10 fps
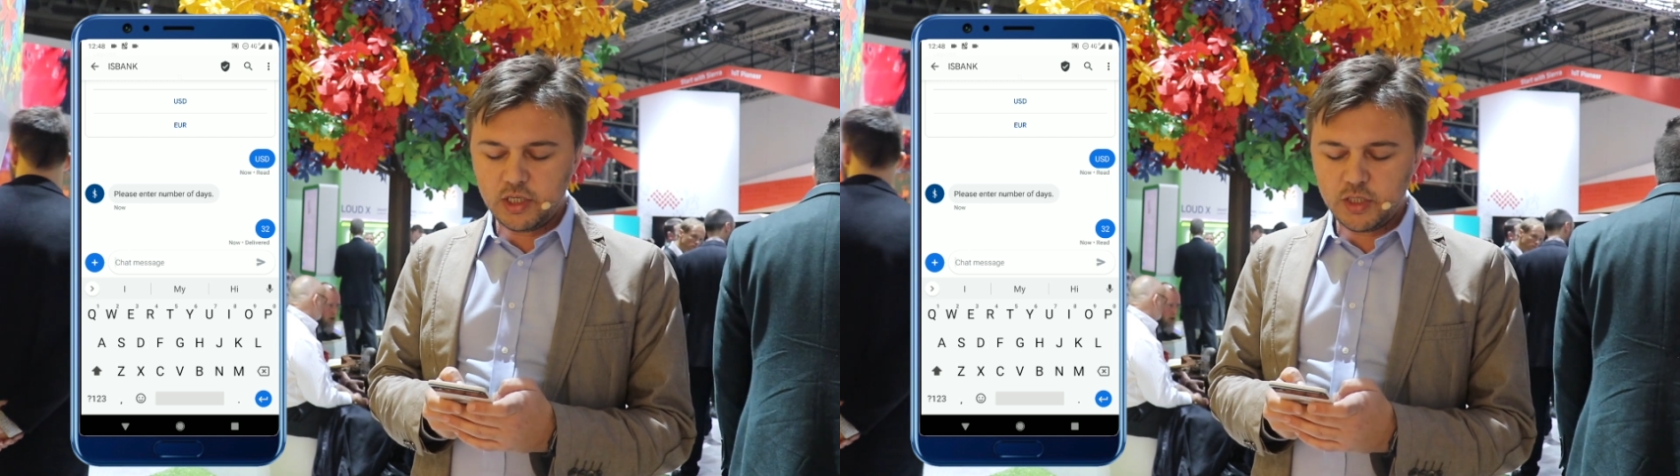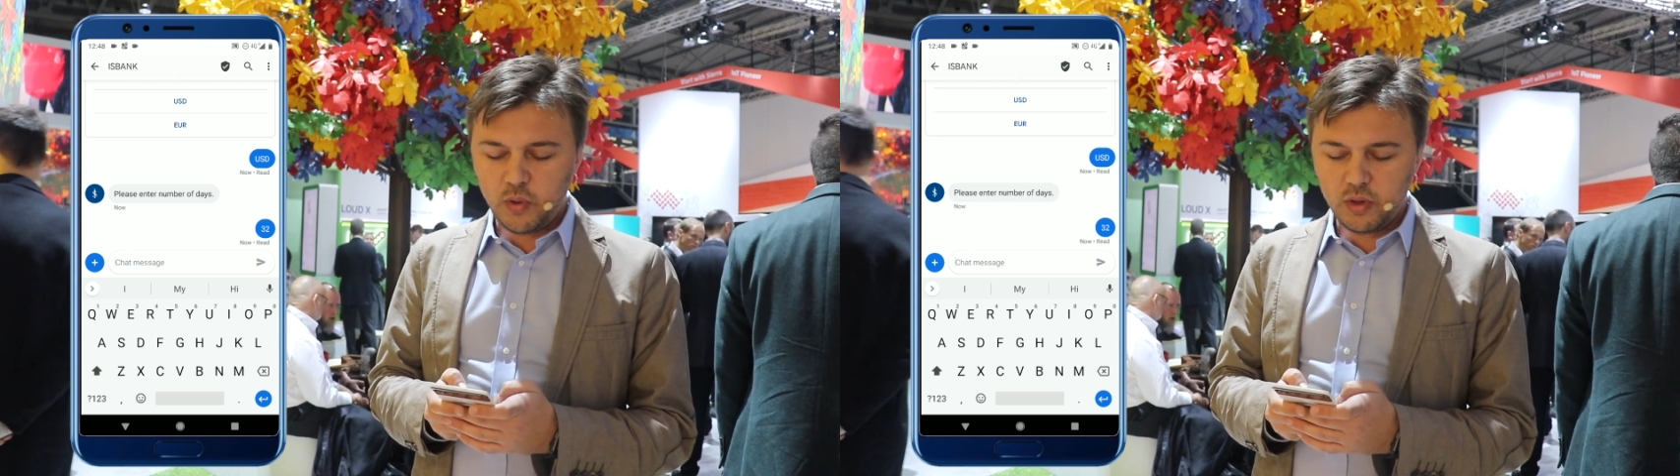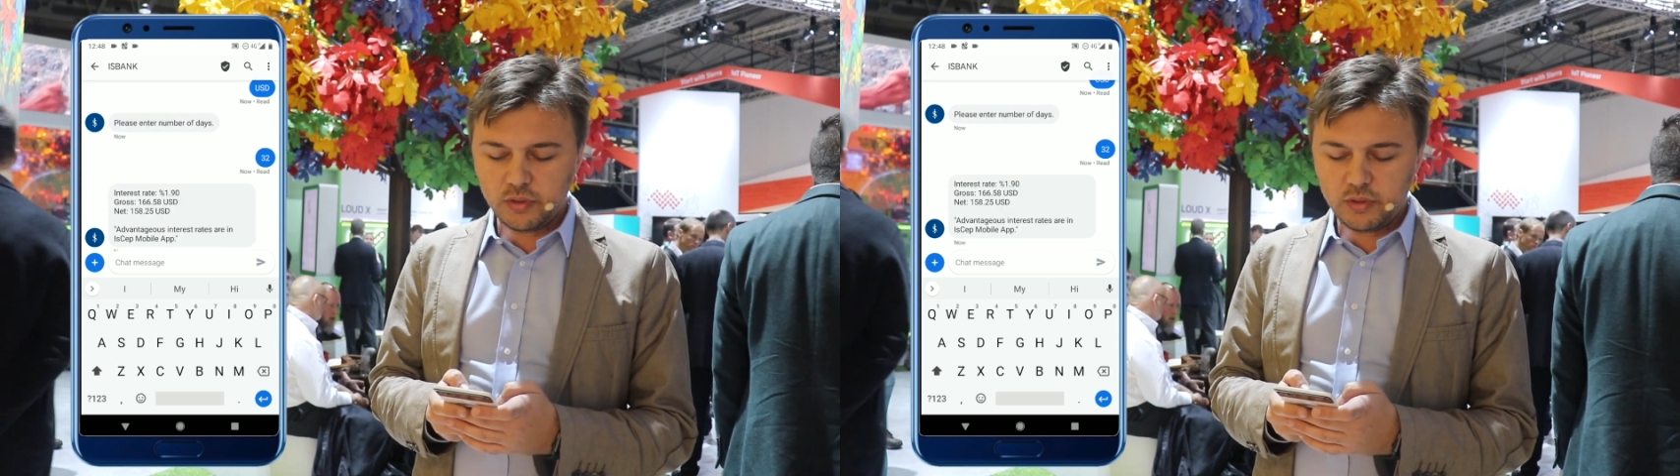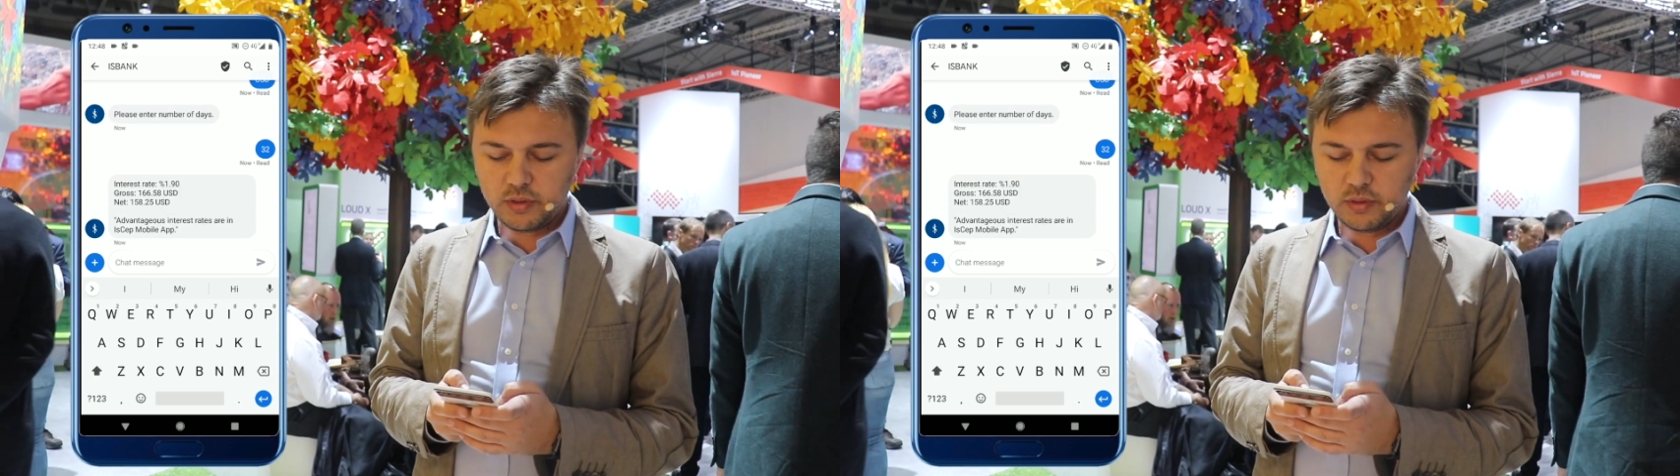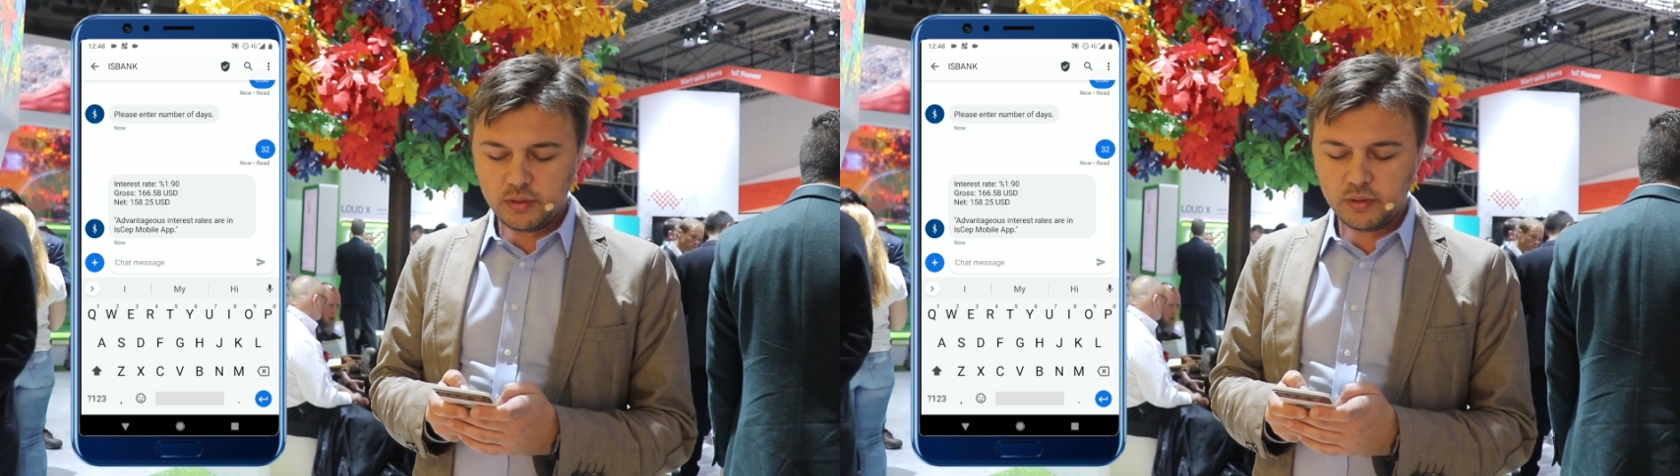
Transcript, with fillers: respond